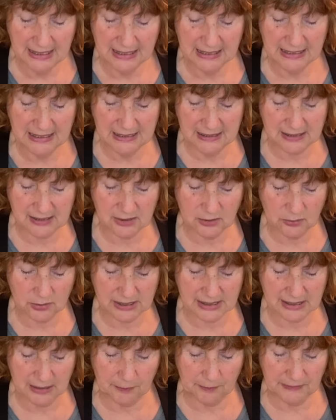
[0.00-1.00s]
Is there
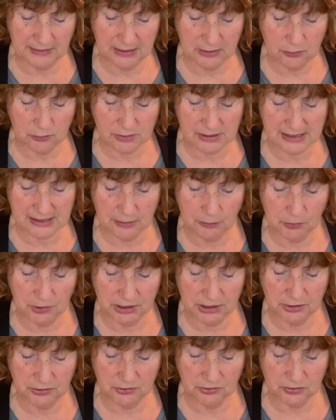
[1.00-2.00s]
something or someone
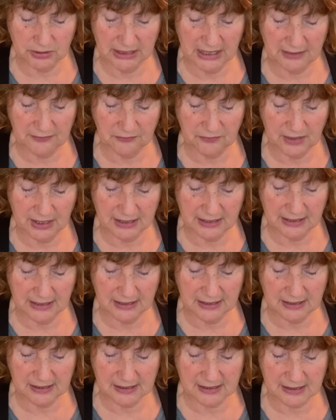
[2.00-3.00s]
in your life that
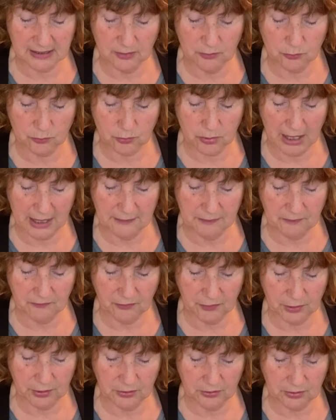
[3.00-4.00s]
is ripe
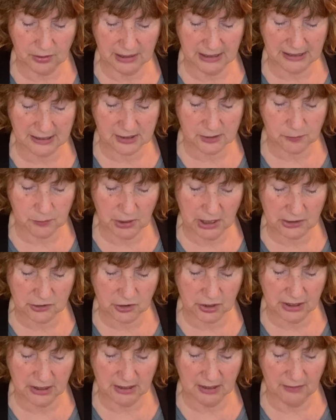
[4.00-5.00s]
for your
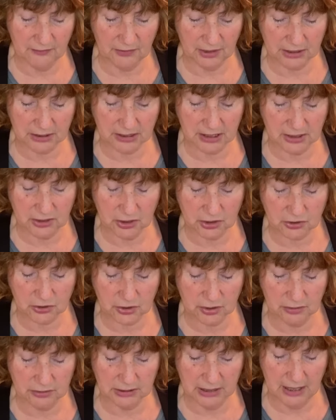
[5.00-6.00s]
expression of
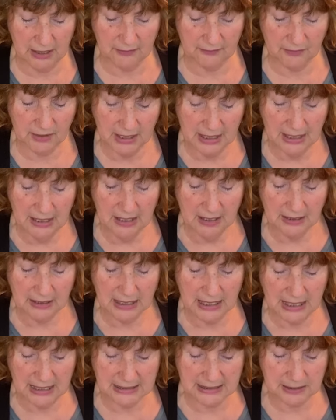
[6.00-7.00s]
unconditional love?
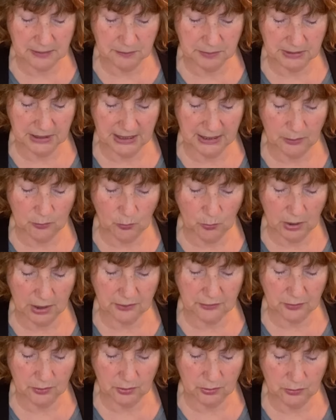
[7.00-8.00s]
Contemplate
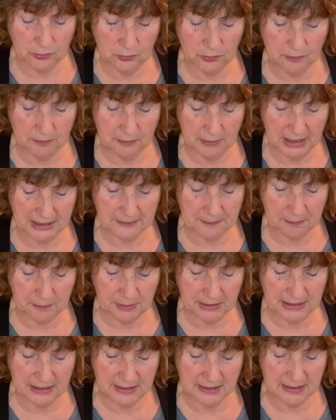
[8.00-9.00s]
what or whom might
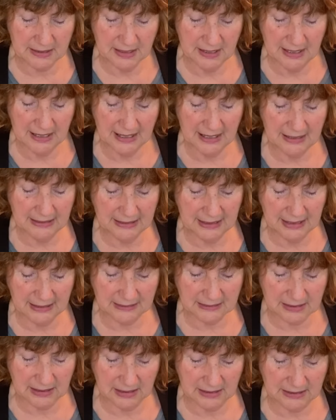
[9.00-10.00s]
be and
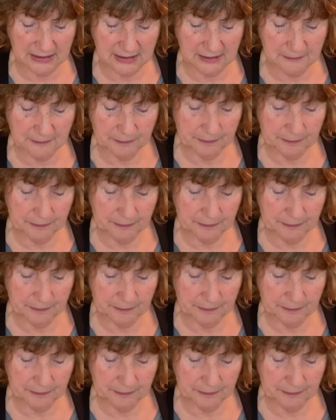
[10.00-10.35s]
act on it.